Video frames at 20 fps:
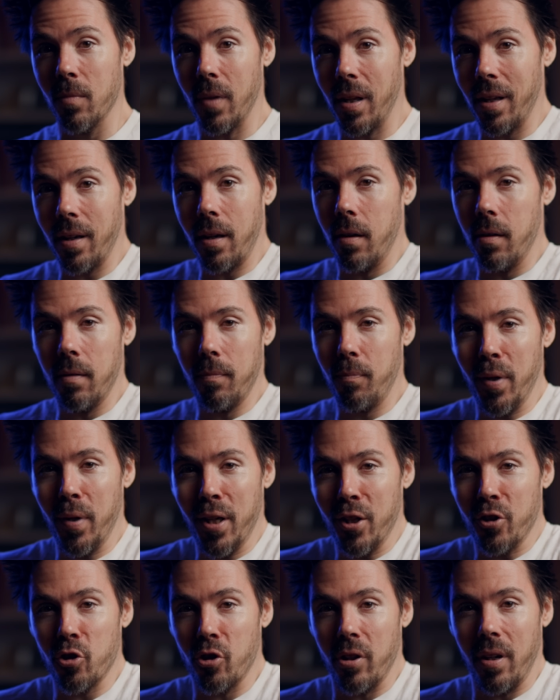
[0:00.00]
Like
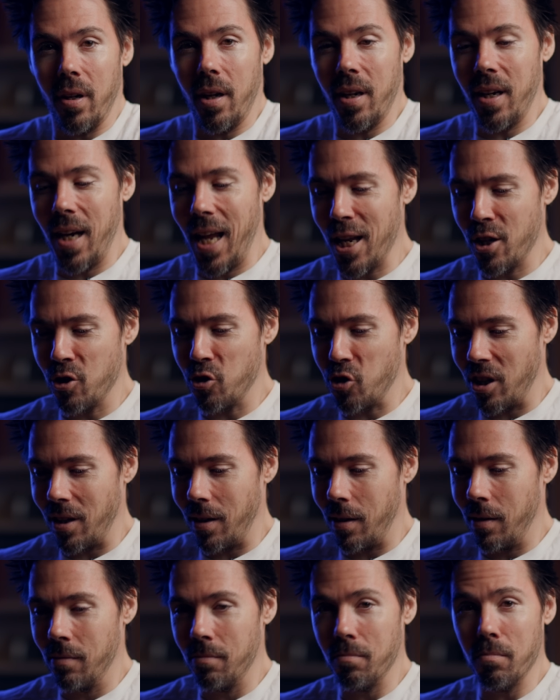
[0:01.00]
picture it, an
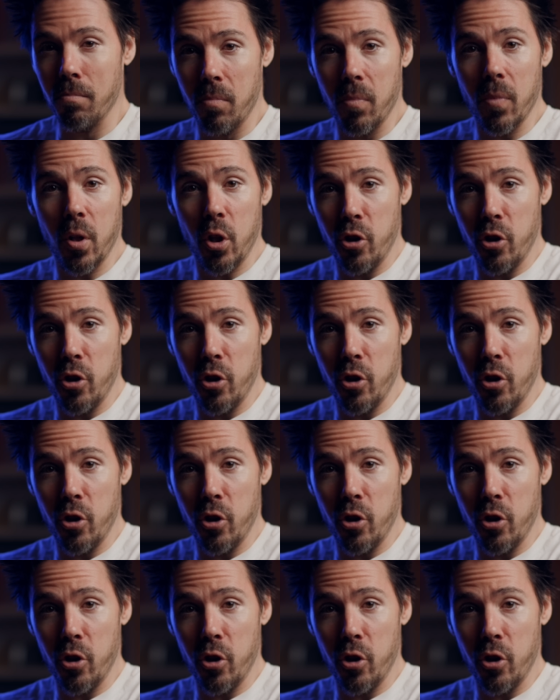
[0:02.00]
engine.